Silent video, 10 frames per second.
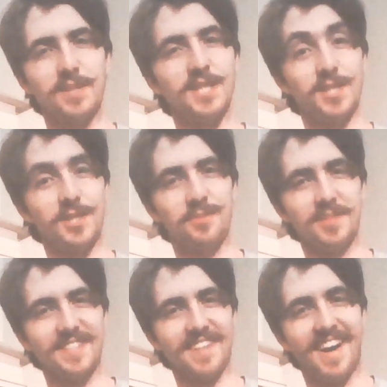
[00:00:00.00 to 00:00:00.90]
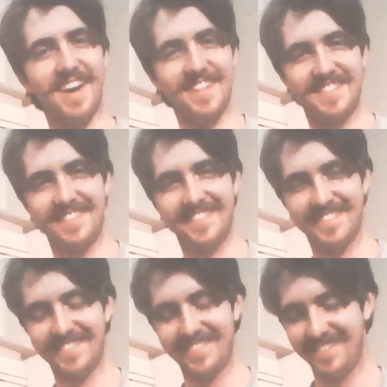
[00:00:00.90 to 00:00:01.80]
tissue massage.
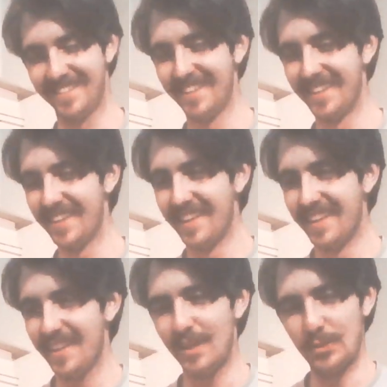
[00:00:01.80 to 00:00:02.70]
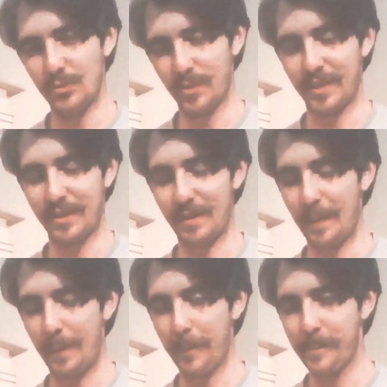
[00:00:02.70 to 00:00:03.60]
It's weird,
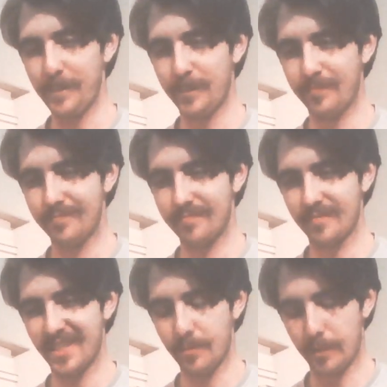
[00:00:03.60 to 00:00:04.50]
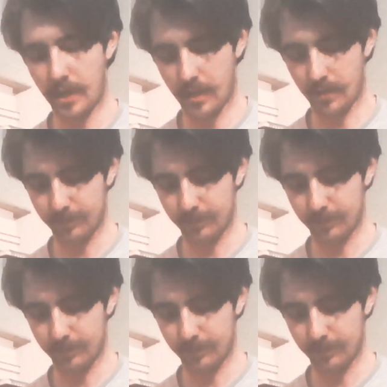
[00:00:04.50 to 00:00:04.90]
but yeah.